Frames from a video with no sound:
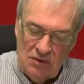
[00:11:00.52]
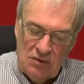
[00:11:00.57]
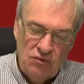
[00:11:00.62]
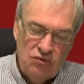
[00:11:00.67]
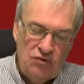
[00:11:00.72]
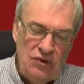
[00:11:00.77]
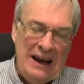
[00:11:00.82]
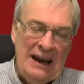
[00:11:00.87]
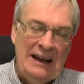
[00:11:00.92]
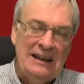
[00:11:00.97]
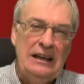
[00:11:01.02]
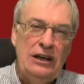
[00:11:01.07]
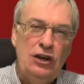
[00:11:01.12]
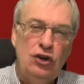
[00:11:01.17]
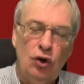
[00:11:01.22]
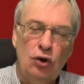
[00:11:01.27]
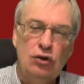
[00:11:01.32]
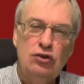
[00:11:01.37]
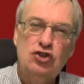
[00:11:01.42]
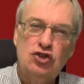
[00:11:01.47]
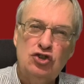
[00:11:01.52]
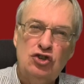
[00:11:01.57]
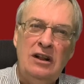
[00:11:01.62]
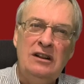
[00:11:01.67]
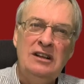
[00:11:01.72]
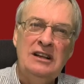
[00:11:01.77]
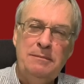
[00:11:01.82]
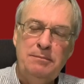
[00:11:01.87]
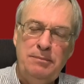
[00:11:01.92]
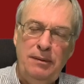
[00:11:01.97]
really good,
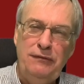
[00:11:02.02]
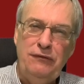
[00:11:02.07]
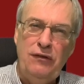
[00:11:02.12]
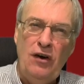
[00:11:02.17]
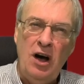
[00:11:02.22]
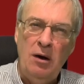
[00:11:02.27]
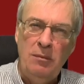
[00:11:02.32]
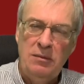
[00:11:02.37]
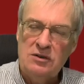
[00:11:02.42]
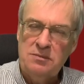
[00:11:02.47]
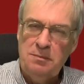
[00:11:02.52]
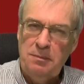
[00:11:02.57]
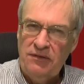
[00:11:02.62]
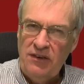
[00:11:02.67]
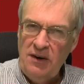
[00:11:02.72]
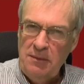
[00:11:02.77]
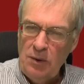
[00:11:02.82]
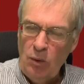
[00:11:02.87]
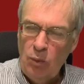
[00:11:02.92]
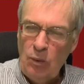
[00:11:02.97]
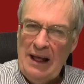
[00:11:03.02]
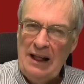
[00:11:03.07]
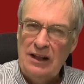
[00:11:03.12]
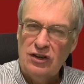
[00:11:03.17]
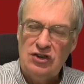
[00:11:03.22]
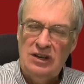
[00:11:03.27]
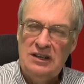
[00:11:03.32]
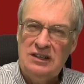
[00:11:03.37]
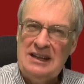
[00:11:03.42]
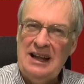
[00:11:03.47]
solid performance from the
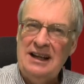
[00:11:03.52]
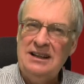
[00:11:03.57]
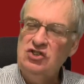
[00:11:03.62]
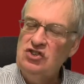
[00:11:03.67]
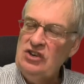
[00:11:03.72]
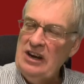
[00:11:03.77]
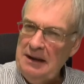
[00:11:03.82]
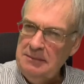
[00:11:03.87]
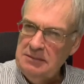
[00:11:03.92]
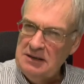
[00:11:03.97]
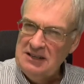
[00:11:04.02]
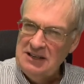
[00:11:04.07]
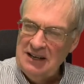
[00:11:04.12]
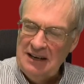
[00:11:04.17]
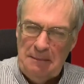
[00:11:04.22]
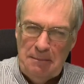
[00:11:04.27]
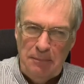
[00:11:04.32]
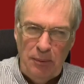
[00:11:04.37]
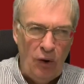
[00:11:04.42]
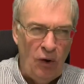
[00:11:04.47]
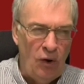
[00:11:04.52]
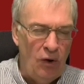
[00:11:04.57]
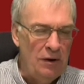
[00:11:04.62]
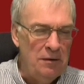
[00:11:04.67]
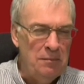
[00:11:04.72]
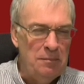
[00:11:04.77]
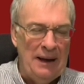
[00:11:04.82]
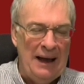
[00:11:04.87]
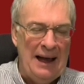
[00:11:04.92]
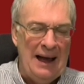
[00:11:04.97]
Welsh, and Dan James is an
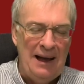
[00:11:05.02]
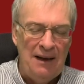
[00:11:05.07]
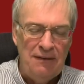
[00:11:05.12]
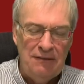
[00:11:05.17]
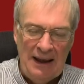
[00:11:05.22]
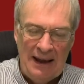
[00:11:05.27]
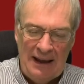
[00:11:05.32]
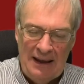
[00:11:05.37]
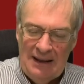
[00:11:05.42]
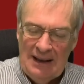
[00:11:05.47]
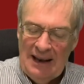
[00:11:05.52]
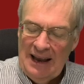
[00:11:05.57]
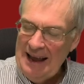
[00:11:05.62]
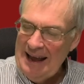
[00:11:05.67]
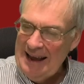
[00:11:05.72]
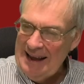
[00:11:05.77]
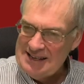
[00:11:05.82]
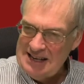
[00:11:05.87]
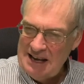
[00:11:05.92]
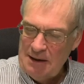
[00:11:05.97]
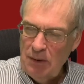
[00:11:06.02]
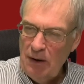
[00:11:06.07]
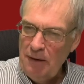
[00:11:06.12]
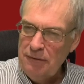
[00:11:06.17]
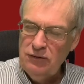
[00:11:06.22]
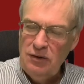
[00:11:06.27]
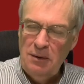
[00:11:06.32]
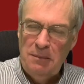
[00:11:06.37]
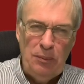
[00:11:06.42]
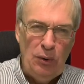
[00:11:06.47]
important part of it. As I'm
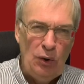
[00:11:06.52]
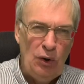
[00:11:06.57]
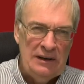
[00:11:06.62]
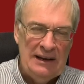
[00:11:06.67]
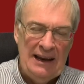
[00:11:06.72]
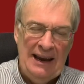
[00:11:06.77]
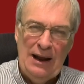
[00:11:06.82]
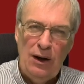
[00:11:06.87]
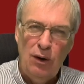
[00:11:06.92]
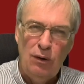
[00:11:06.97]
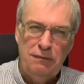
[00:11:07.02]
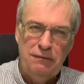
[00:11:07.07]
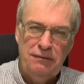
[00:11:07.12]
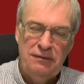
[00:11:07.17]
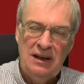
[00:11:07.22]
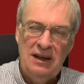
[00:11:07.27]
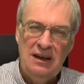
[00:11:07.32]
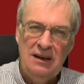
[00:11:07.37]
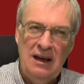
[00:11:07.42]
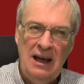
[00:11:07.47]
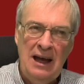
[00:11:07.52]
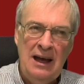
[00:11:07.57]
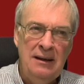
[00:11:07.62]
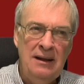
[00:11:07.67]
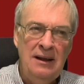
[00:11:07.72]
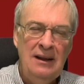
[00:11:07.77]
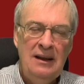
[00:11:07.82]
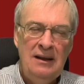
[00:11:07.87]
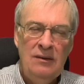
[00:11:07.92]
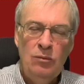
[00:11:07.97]
often pointing out for
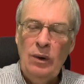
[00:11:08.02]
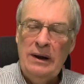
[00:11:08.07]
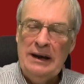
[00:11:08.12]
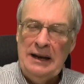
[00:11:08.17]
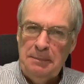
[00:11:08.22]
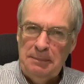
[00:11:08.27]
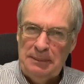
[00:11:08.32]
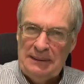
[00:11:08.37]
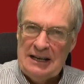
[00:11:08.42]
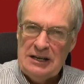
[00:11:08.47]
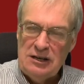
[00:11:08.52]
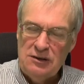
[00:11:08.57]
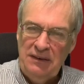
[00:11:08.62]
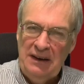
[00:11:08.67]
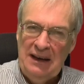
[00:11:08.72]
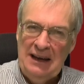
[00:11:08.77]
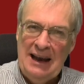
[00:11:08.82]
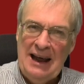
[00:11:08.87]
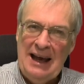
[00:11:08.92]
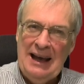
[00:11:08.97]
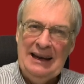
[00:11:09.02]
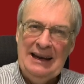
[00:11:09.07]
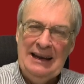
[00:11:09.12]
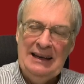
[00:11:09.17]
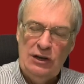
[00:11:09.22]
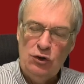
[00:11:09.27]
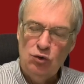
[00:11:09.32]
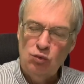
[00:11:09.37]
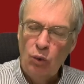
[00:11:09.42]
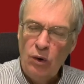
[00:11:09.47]
when he plays for United,
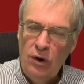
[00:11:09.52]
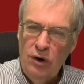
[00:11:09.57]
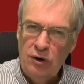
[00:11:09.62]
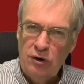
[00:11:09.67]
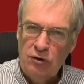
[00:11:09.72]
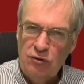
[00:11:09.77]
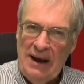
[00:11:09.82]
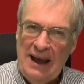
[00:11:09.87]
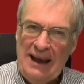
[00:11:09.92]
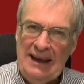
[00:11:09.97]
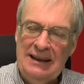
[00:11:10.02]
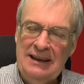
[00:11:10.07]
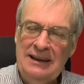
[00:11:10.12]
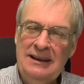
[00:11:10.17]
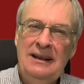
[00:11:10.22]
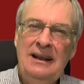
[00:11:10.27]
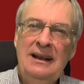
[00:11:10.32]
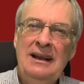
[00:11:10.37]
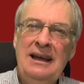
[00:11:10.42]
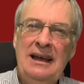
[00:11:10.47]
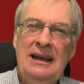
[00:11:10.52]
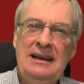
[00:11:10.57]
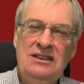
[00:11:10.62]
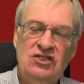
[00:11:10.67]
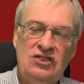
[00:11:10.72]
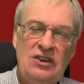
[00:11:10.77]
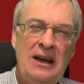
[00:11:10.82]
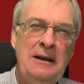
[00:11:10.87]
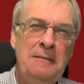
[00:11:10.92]
his work rate, his